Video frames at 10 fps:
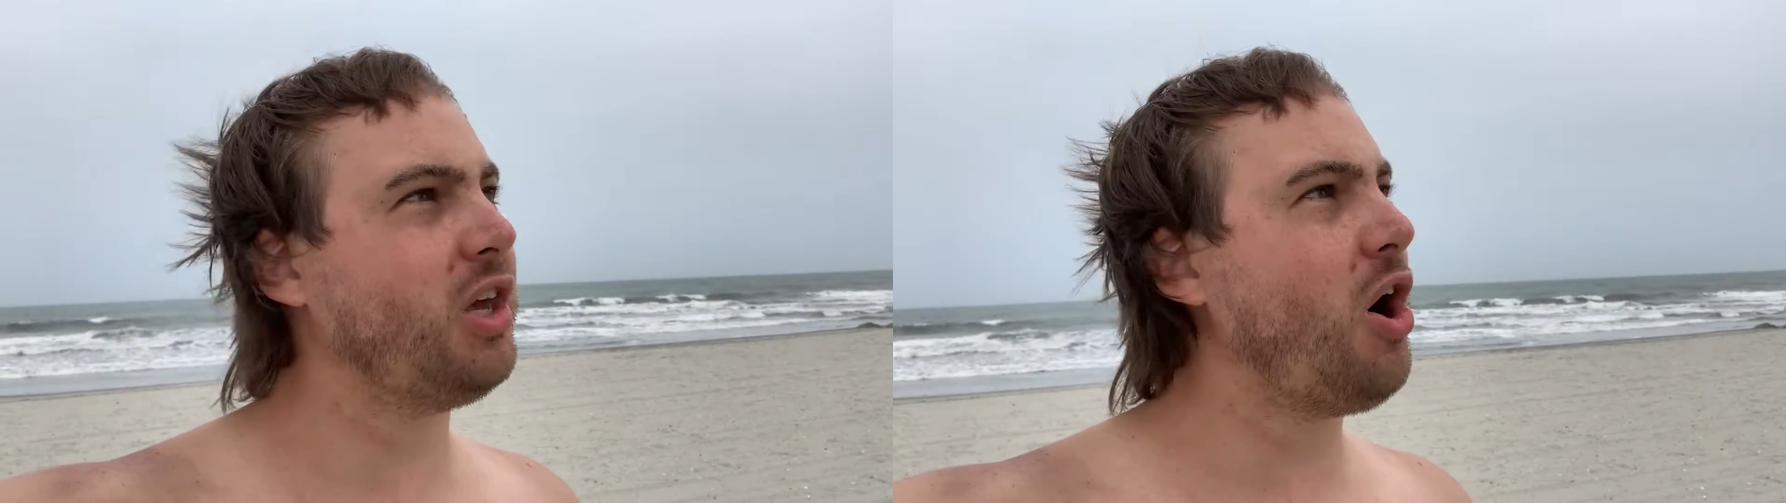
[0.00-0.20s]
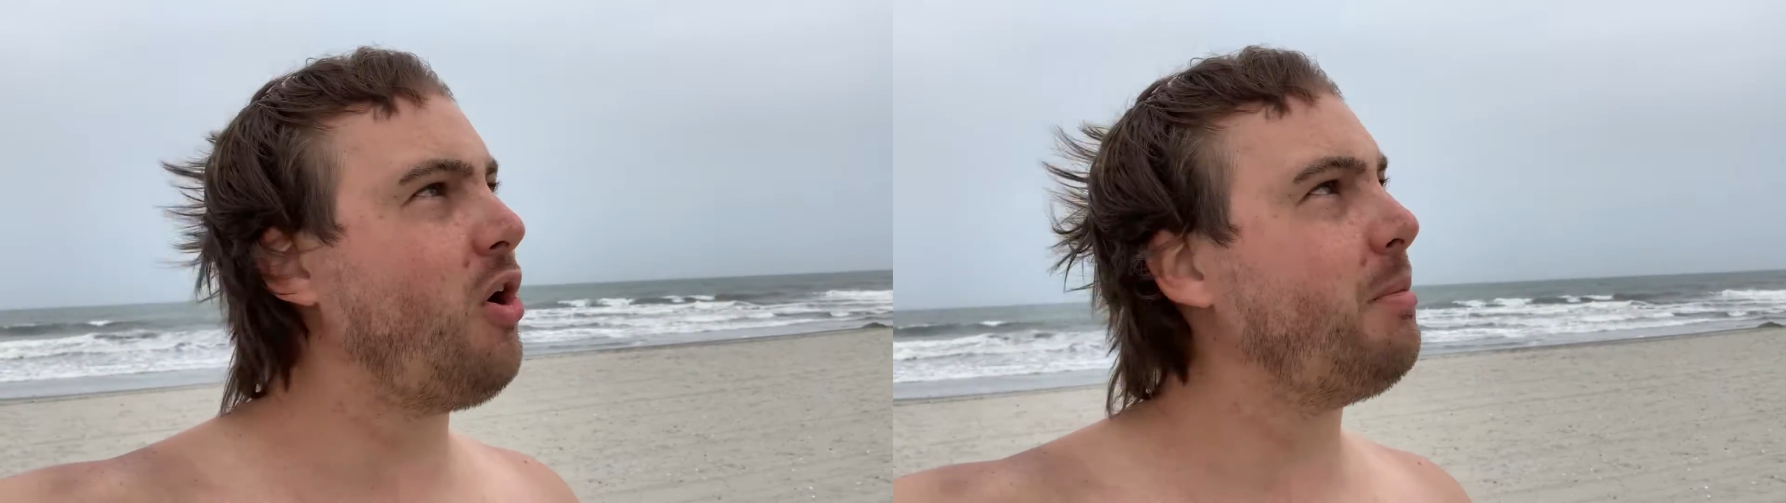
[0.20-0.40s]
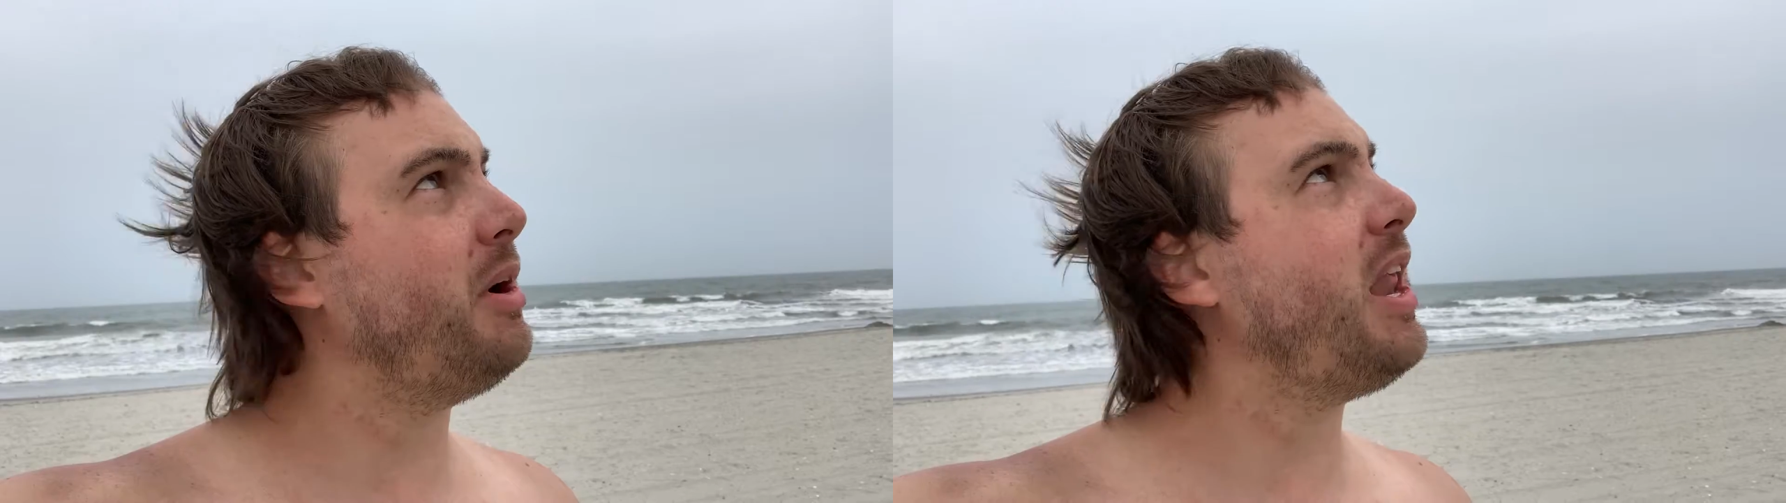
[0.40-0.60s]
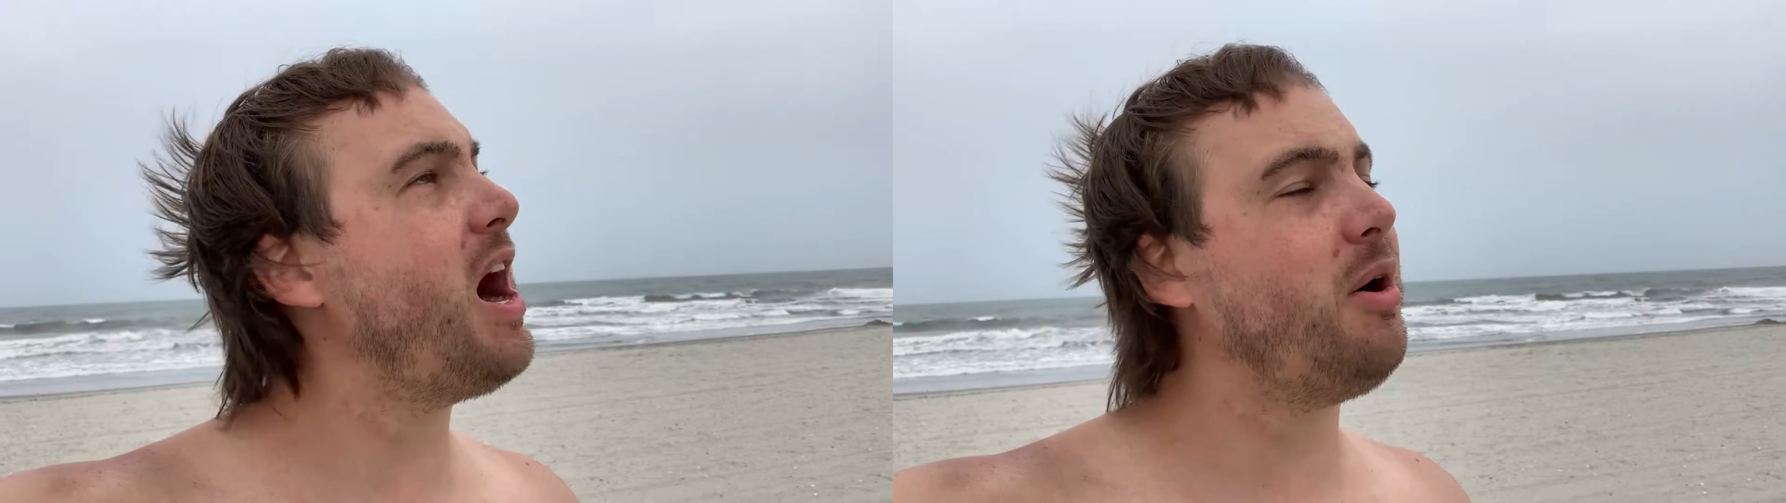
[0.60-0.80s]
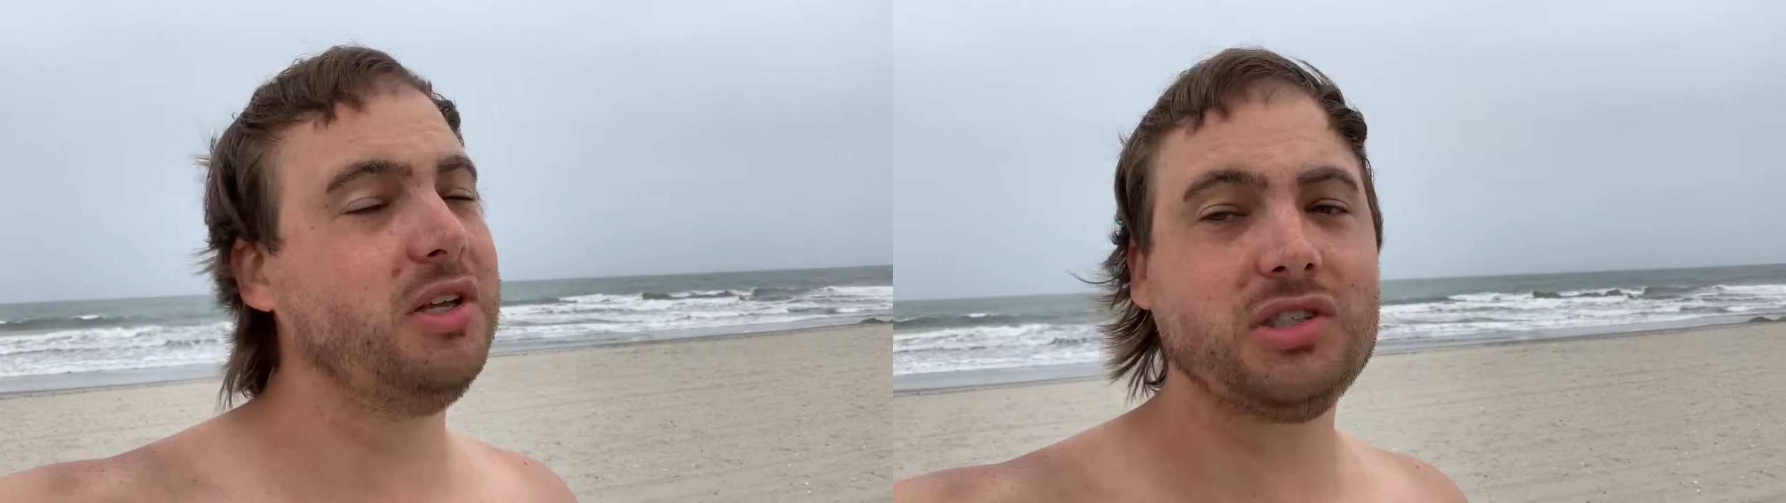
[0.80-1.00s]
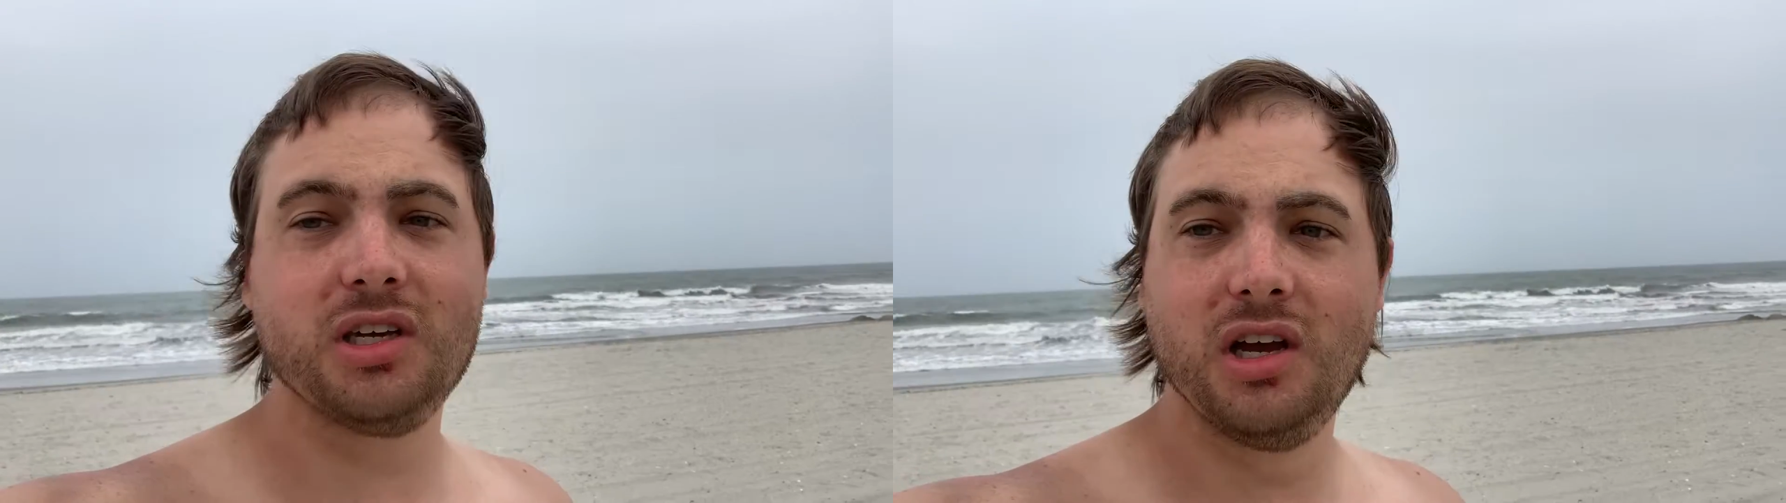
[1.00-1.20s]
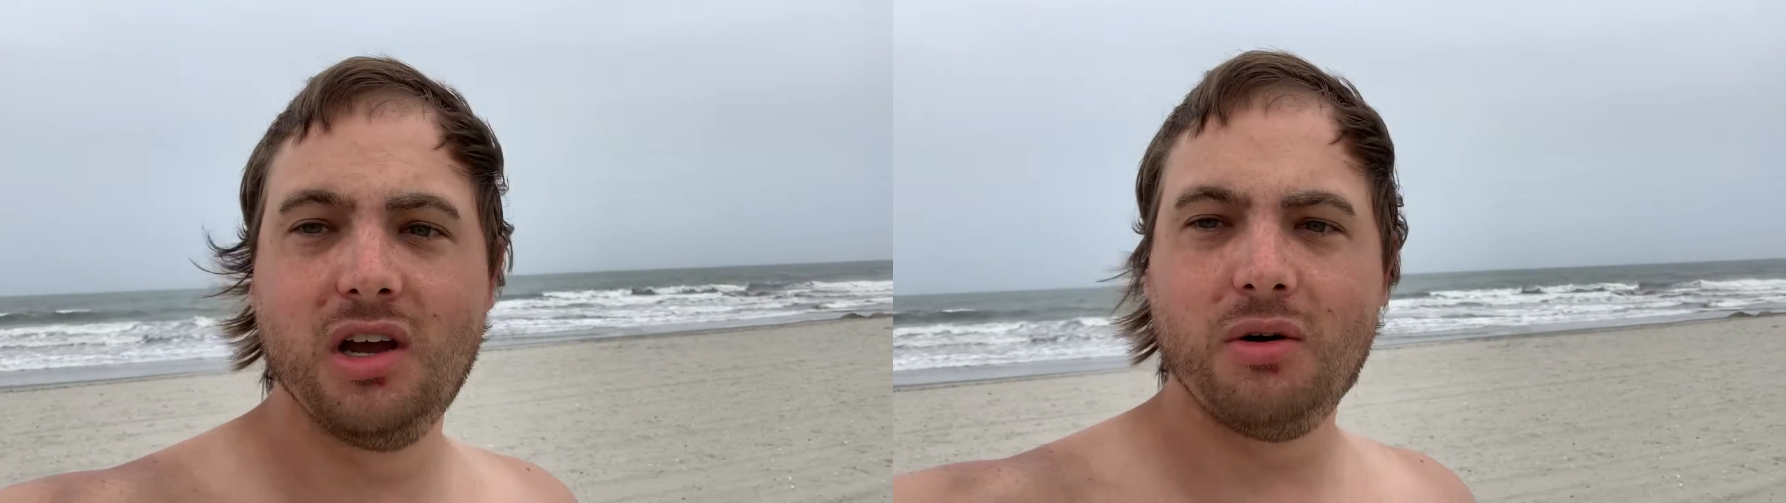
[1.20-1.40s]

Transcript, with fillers: and going, but now it's